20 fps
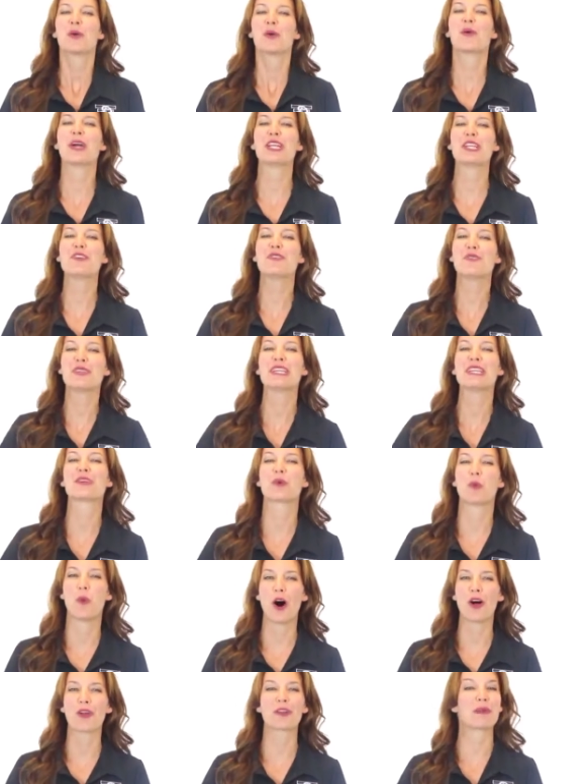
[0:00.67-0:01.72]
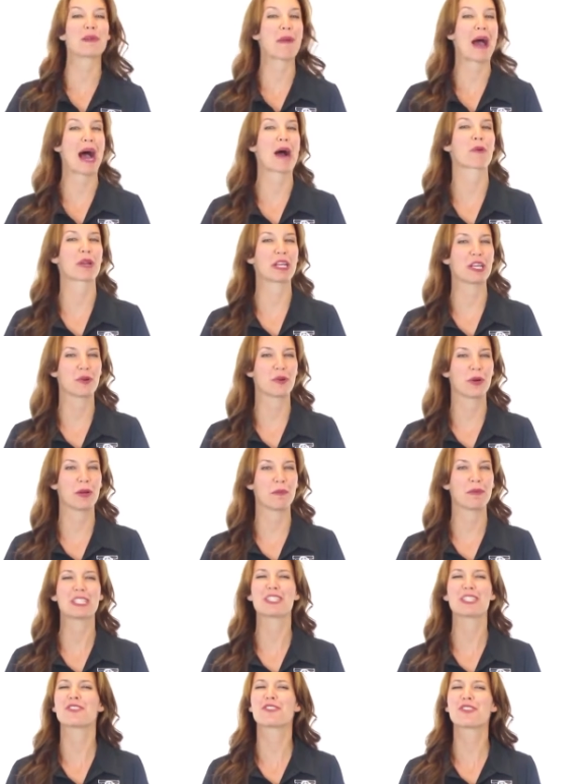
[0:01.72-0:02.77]
When you need quality power
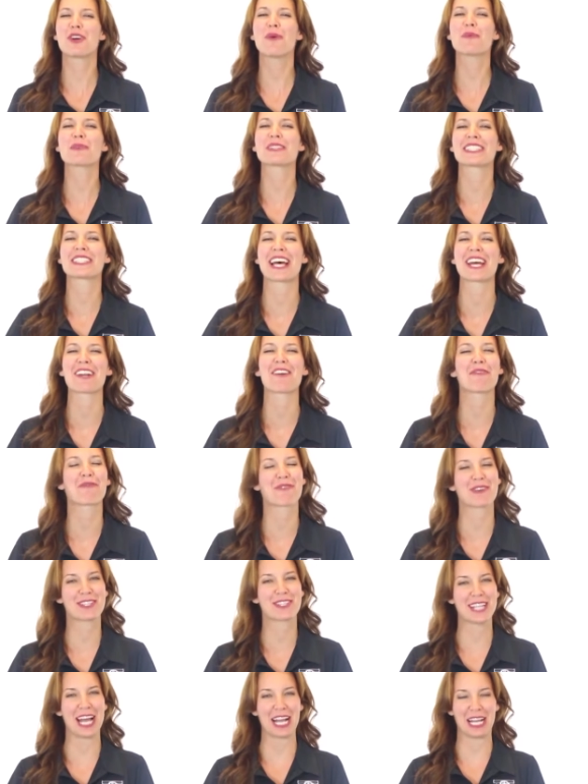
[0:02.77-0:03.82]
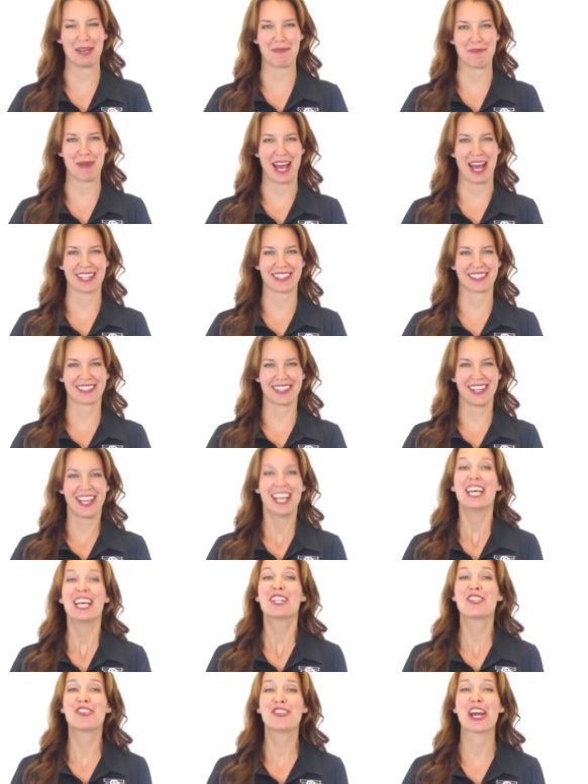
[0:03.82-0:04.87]
equipment, don't settle for second best.
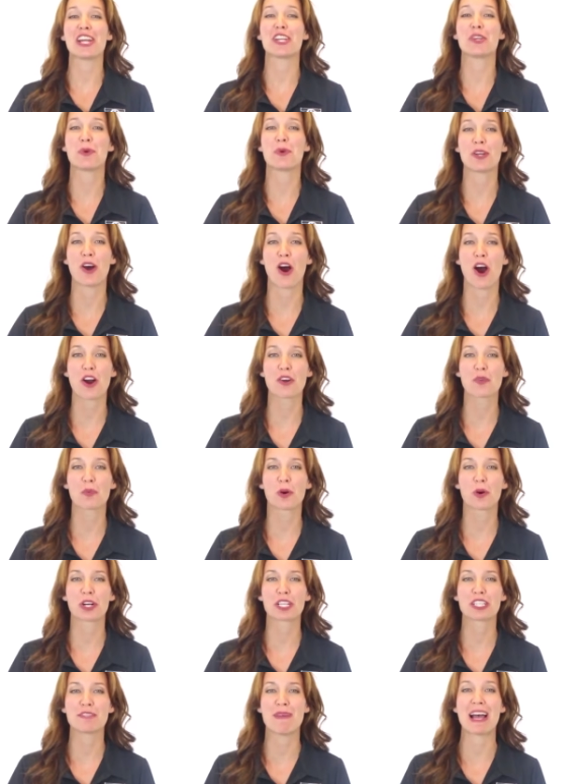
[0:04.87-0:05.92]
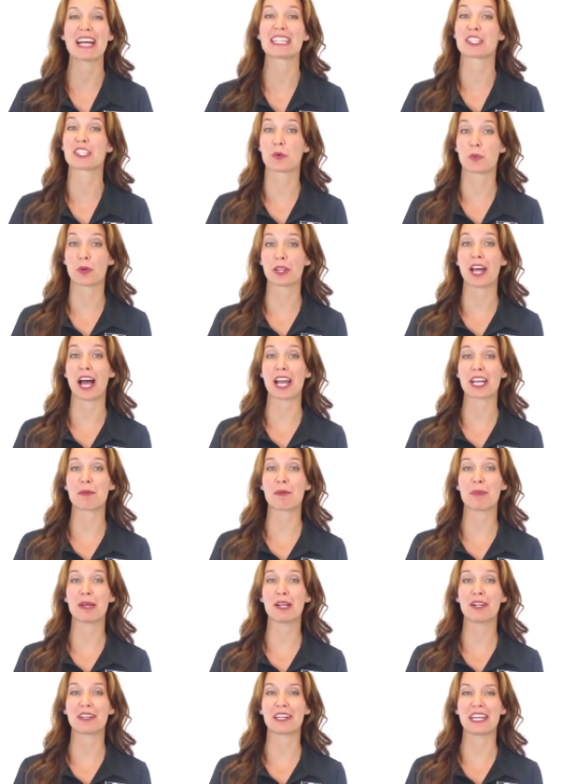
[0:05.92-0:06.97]
Genuine hard work demands the
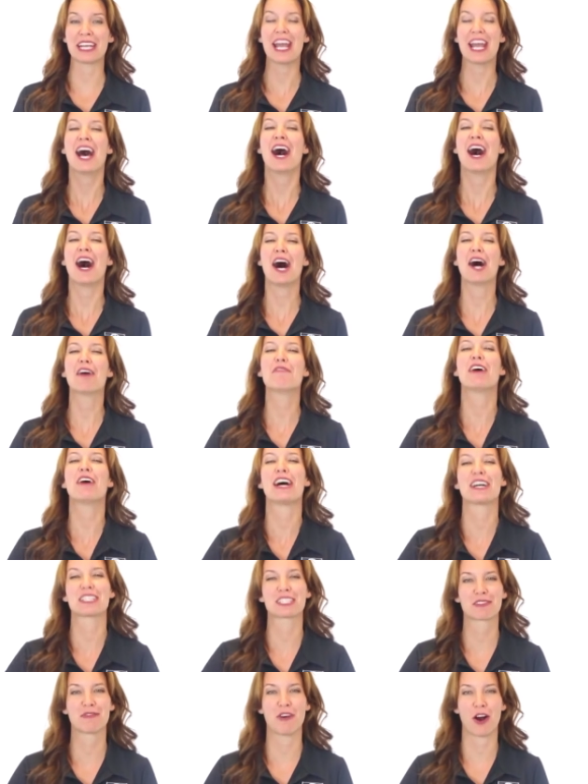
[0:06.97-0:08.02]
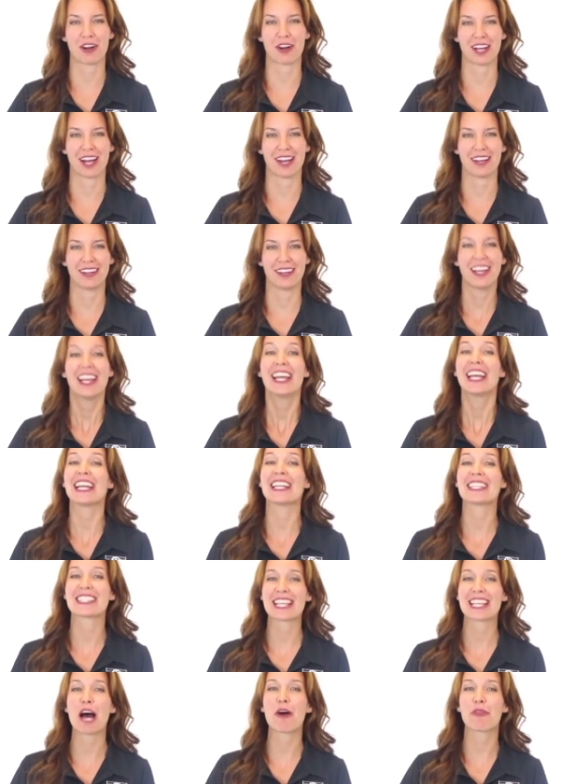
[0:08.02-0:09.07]
reliability of Husqvarna. In
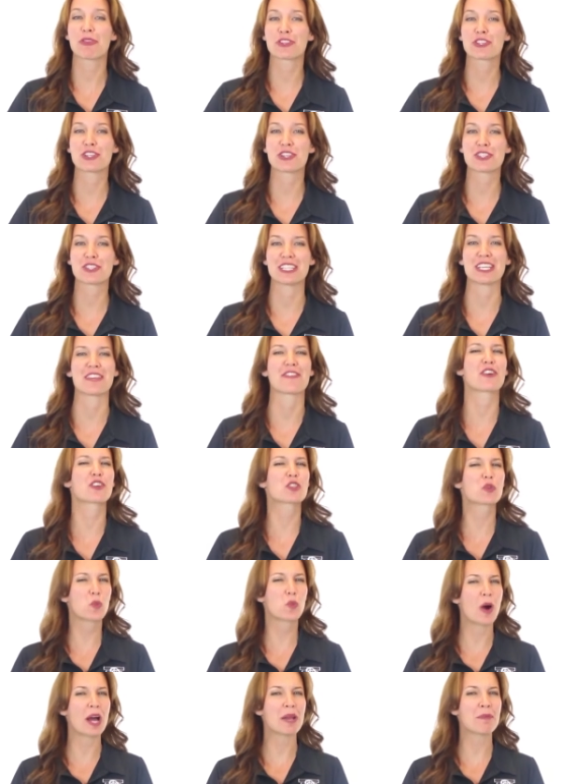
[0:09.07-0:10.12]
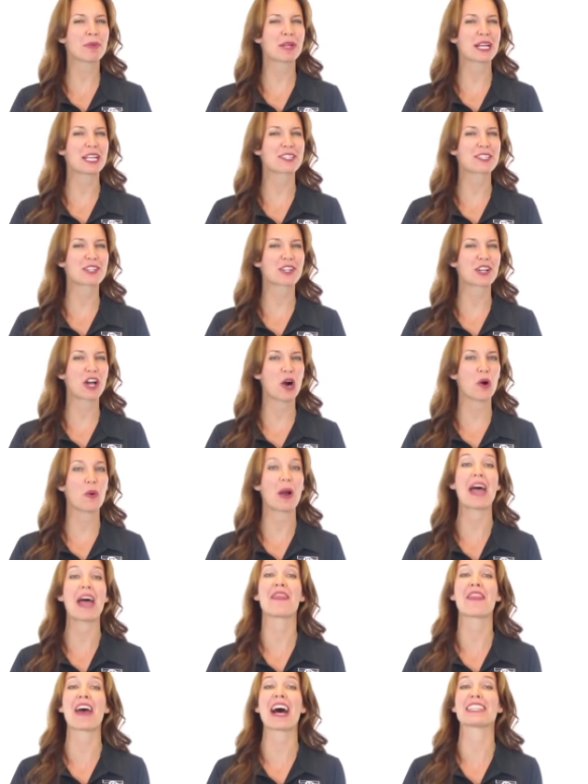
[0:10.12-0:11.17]
South Jersey, there's one place to go,
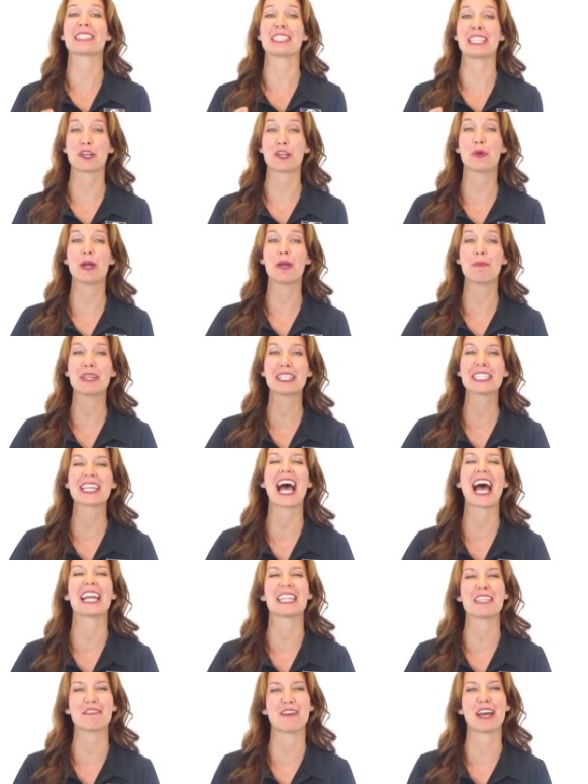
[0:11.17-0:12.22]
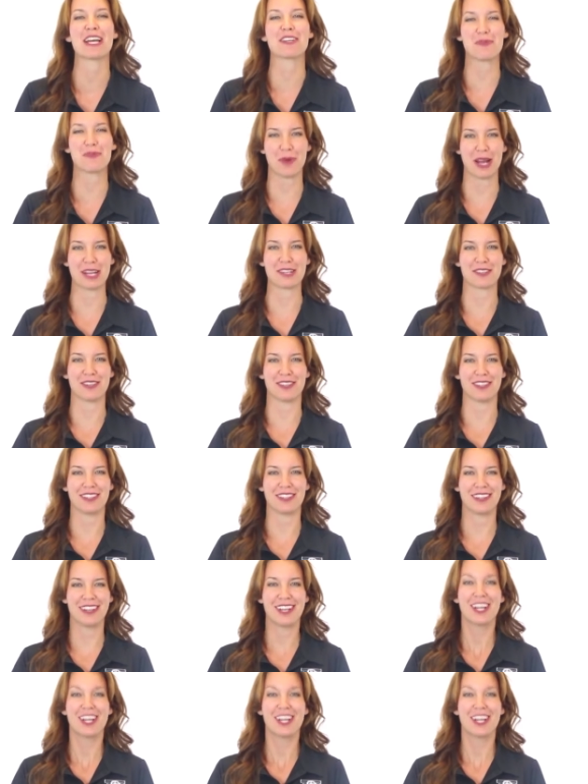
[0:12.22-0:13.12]
and that's equipment and event rental.